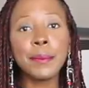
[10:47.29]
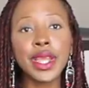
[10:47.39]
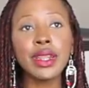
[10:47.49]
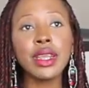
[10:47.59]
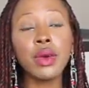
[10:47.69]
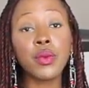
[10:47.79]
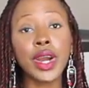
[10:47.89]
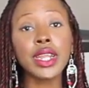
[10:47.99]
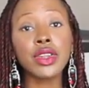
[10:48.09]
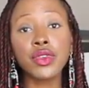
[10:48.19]
A mini
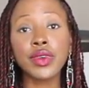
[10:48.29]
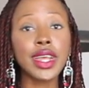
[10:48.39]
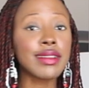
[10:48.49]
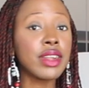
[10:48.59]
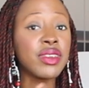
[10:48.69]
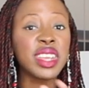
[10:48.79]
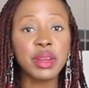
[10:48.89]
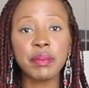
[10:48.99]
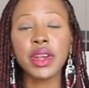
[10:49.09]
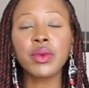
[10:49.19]
white dress that you
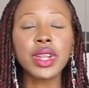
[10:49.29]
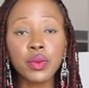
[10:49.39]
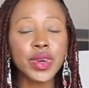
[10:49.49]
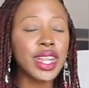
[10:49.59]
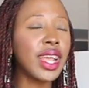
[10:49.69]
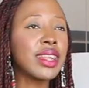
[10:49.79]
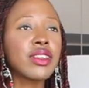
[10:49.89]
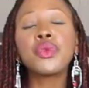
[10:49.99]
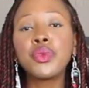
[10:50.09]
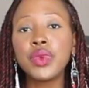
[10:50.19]
can pair with and
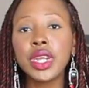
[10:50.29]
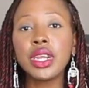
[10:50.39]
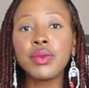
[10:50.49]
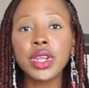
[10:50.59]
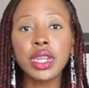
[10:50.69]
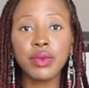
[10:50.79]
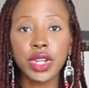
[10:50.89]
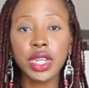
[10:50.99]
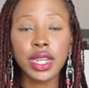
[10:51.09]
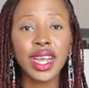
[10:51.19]
it's really, really,
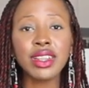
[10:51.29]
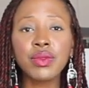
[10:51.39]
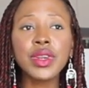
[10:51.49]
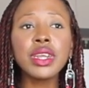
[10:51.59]
really nice.